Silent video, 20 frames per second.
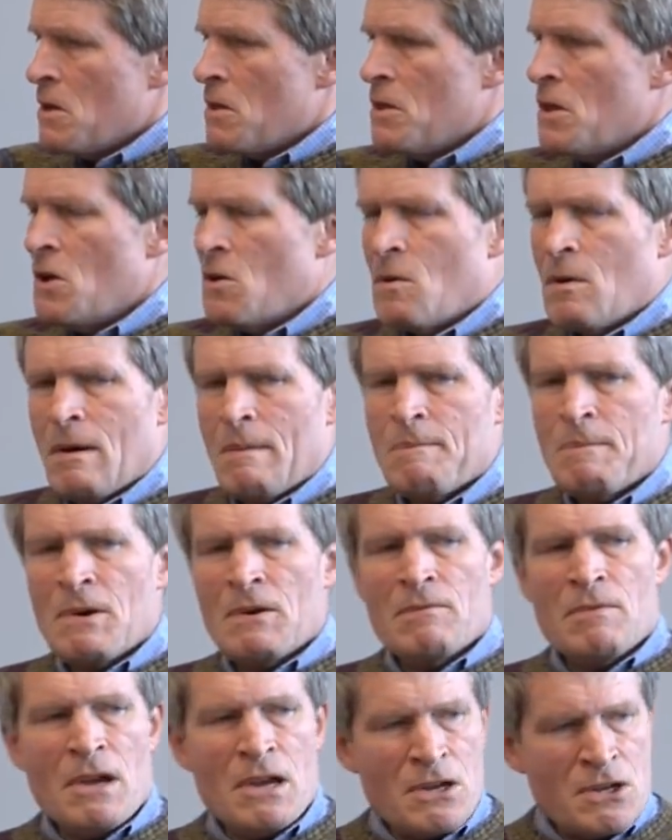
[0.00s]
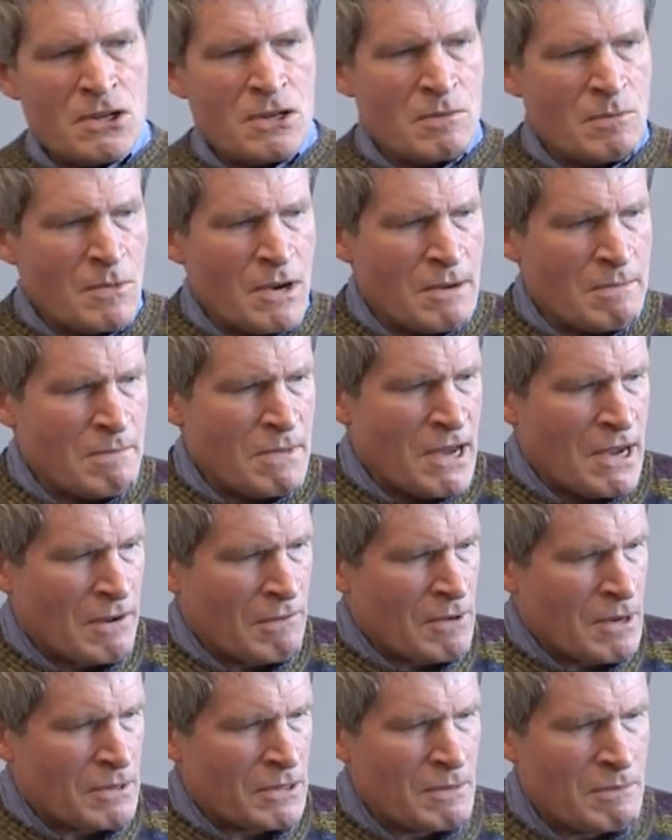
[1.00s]
The corporation went
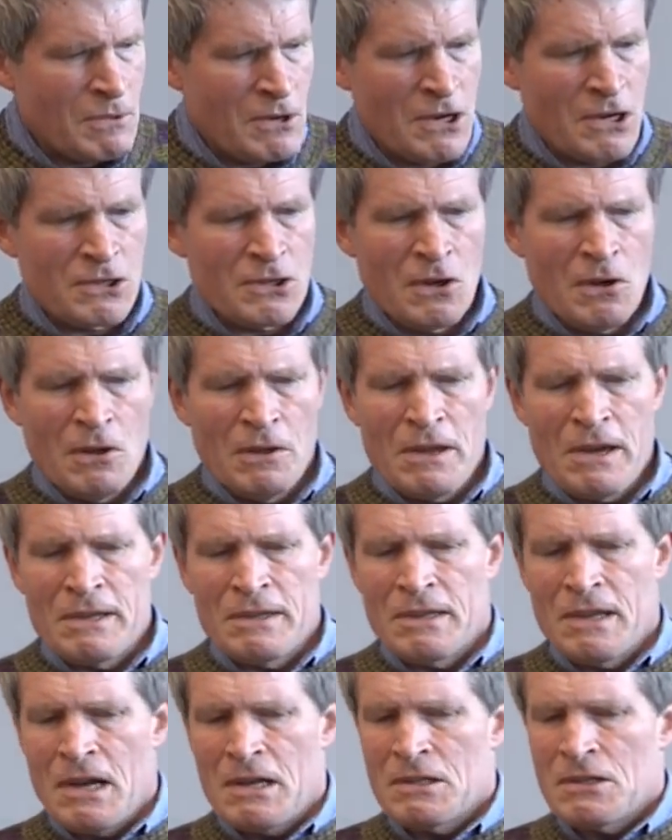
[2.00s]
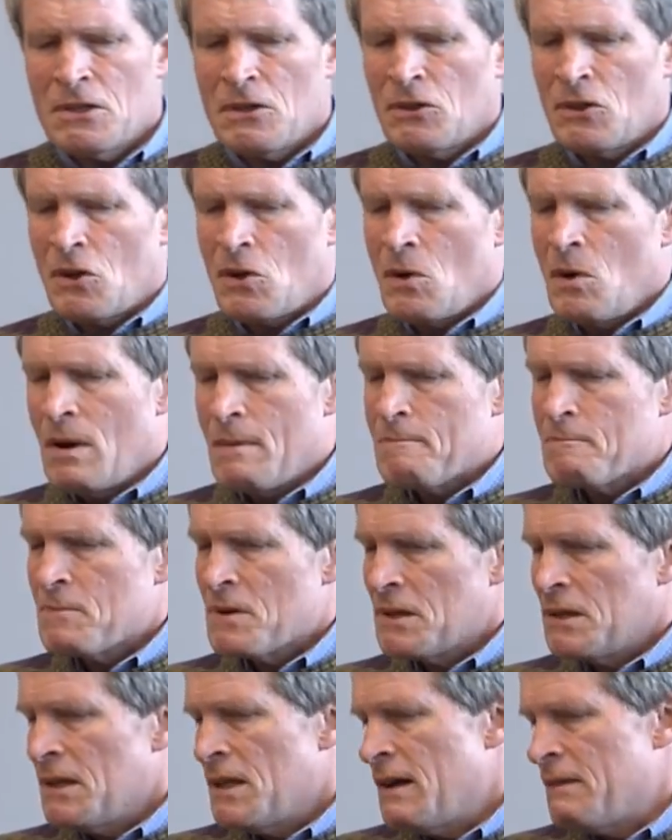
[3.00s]
bankrupt. The point is, all that debt's at the
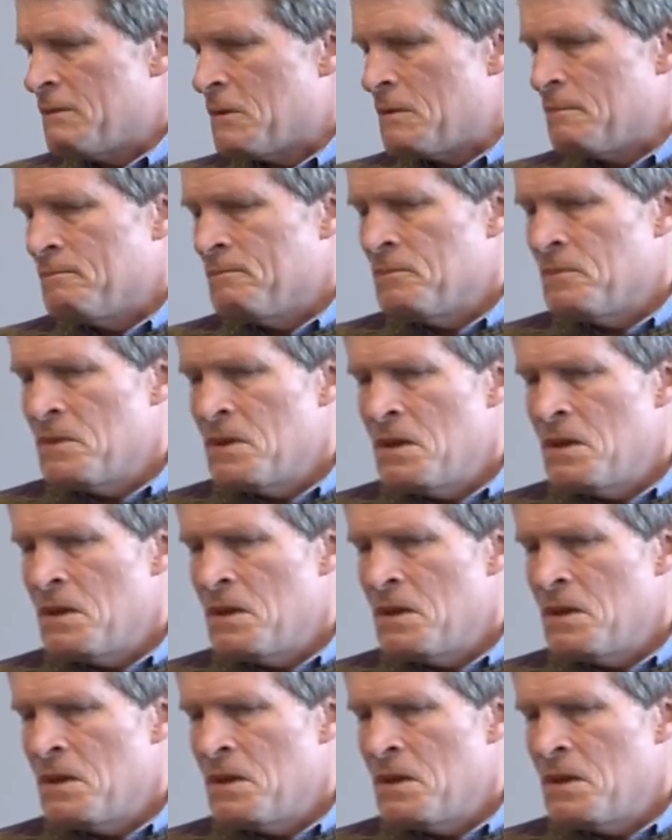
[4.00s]
corporate level.